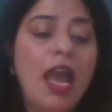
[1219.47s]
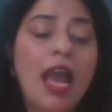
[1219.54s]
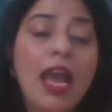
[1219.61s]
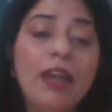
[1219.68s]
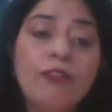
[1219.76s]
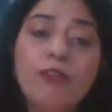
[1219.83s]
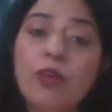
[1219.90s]

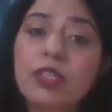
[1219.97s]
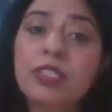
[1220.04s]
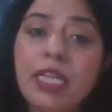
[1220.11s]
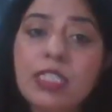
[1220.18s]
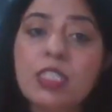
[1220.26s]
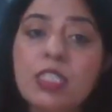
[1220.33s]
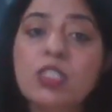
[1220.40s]
And for
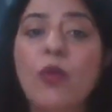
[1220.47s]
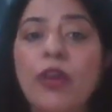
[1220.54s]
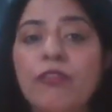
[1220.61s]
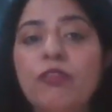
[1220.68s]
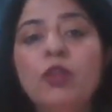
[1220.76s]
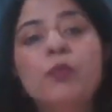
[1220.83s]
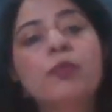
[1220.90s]
such
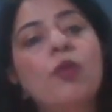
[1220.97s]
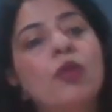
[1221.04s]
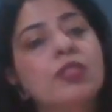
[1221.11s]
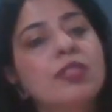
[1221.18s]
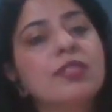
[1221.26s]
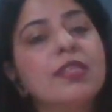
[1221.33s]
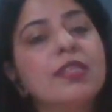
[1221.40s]
joyful
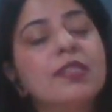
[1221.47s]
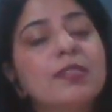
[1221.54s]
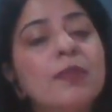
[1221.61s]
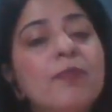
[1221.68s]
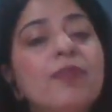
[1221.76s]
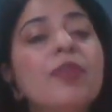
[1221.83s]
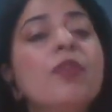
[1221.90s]

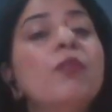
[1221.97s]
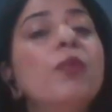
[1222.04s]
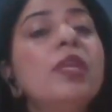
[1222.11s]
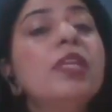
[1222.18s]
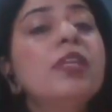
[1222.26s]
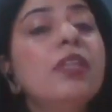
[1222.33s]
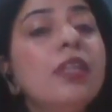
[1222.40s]
processes,
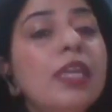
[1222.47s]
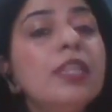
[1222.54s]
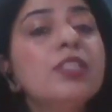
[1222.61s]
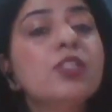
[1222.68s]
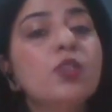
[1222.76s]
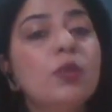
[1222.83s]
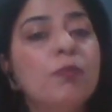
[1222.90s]
we
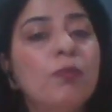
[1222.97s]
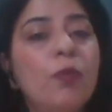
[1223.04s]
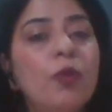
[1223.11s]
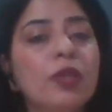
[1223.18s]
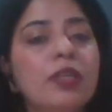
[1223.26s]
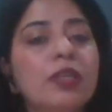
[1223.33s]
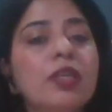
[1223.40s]
need to
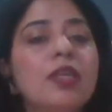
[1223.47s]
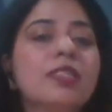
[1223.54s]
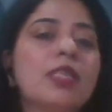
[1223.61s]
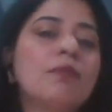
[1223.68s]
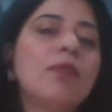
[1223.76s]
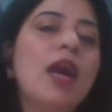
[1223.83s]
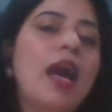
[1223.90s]
put
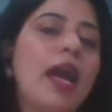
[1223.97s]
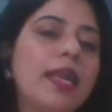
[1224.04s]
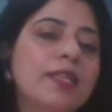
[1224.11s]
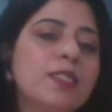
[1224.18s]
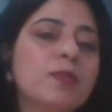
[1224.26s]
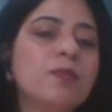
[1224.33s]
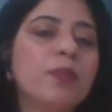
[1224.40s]
some
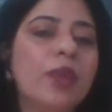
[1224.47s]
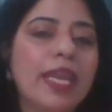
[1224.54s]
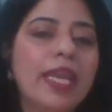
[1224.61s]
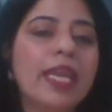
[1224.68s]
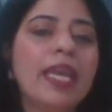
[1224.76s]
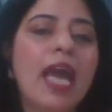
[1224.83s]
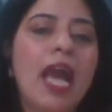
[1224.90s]
ice
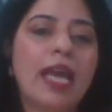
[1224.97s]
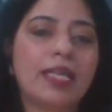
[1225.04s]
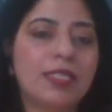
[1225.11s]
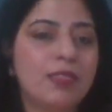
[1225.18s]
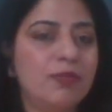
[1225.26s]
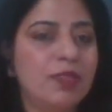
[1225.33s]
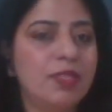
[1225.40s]
breaking
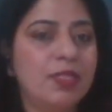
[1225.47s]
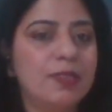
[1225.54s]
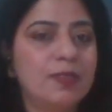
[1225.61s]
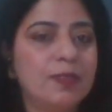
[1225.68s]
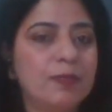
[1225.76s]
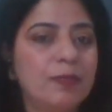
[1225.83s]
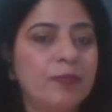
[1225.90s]

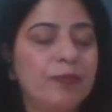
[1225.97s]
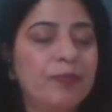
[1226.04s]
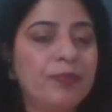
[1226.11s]
activities.